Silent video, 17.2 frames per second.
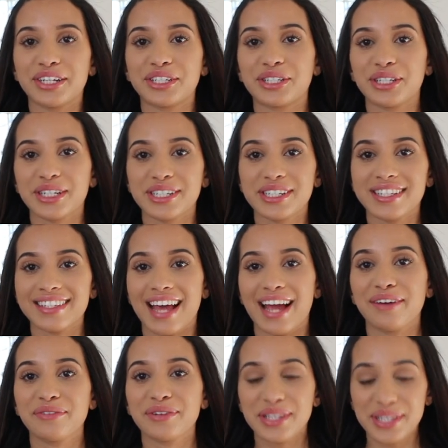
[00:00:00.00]
shirts.
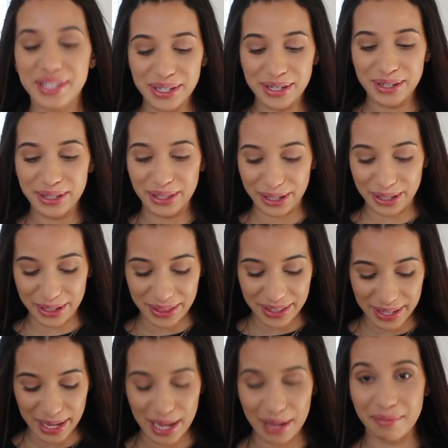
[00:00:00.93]
I really need to learn
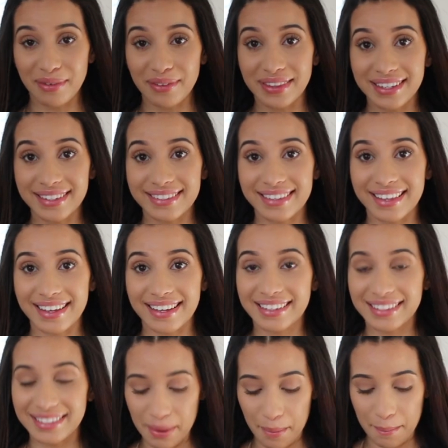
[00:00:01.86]
the name of these
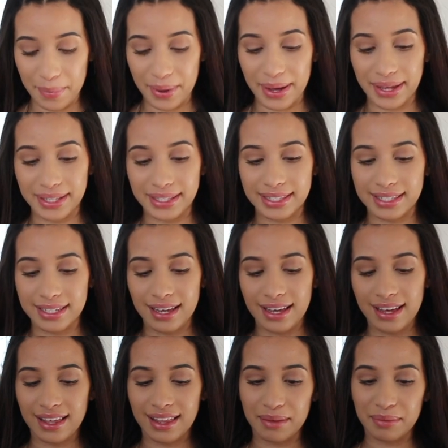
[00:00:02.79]
things, but
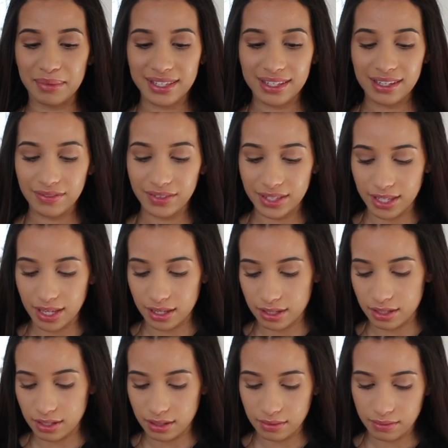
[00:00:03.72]
let me see if it
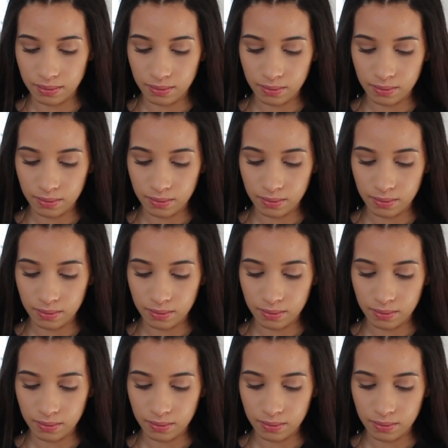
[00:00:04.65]
says it.